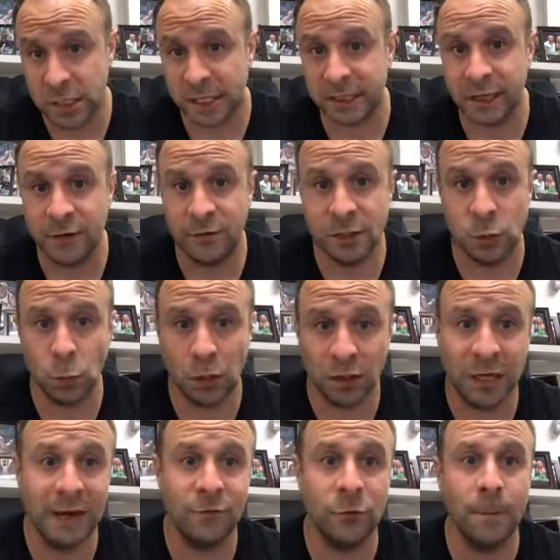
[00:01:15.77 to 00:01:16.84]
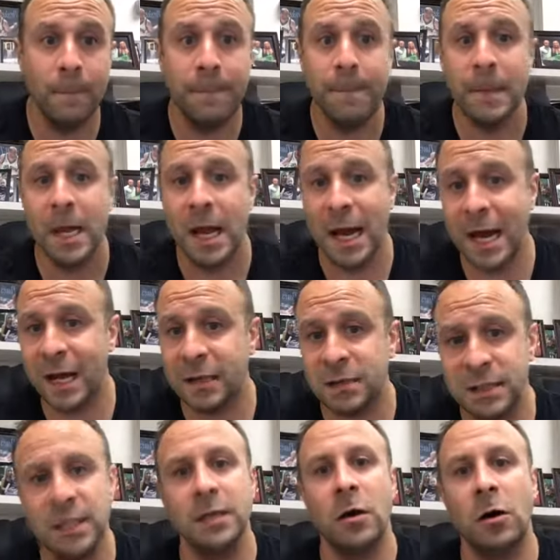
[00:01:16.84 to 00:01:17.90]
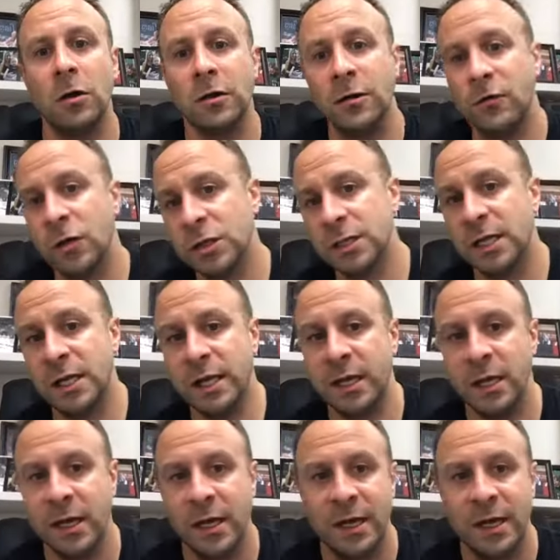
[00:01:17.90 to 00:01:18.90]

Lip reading: at the Division I level at Seton Hall University,